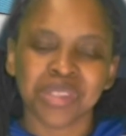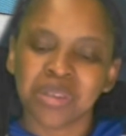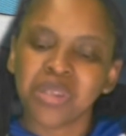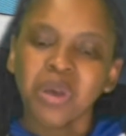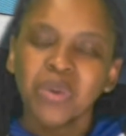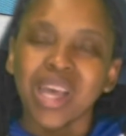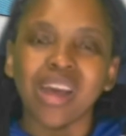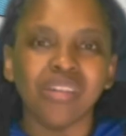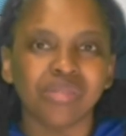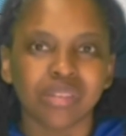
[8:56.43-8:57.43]
So we
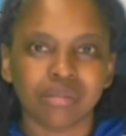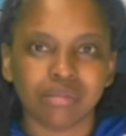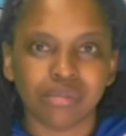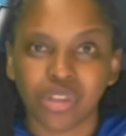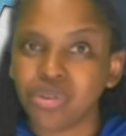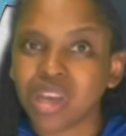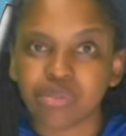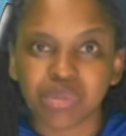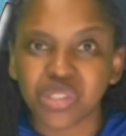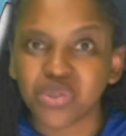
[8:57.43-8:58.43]
have no
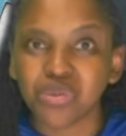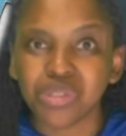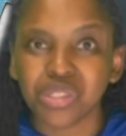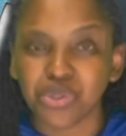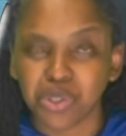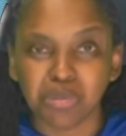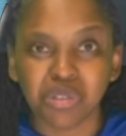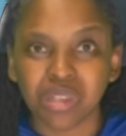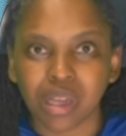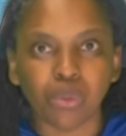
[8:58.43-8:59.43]
government schools
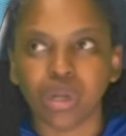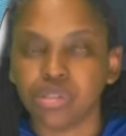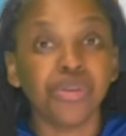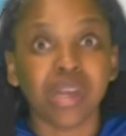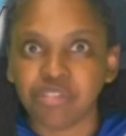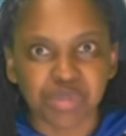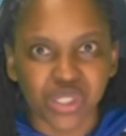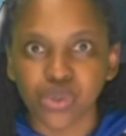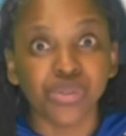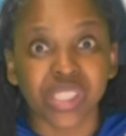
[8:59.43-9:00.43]
suitable, no government
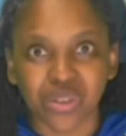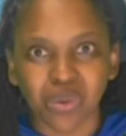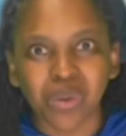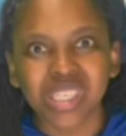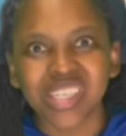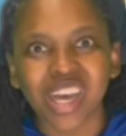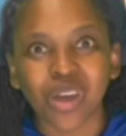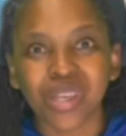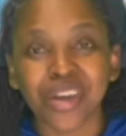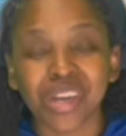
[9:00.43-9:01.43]
schools at all in
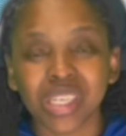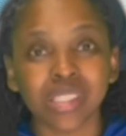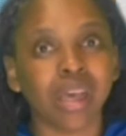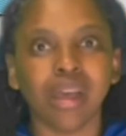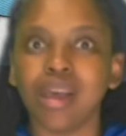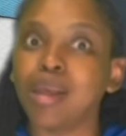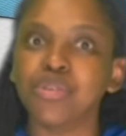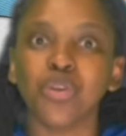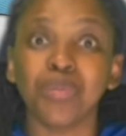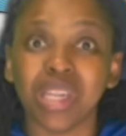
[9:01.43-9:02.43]
our areas, and I'm
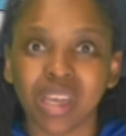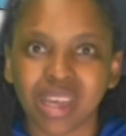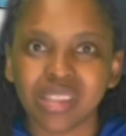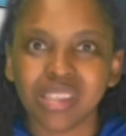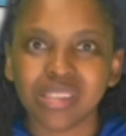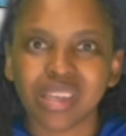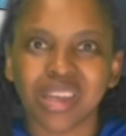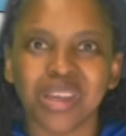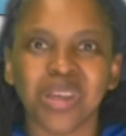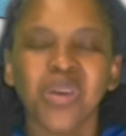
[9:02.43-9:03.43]
sure many others.
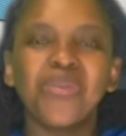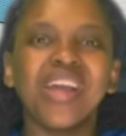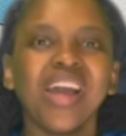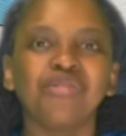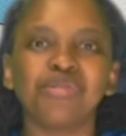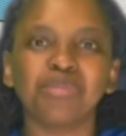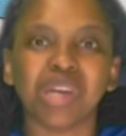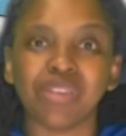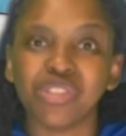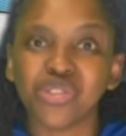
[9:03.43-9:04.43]
We have
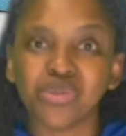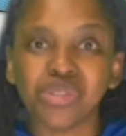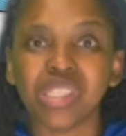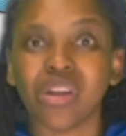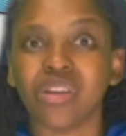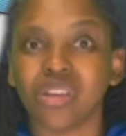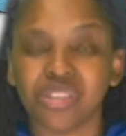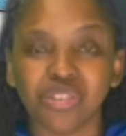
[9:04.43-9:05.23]
private schools that are not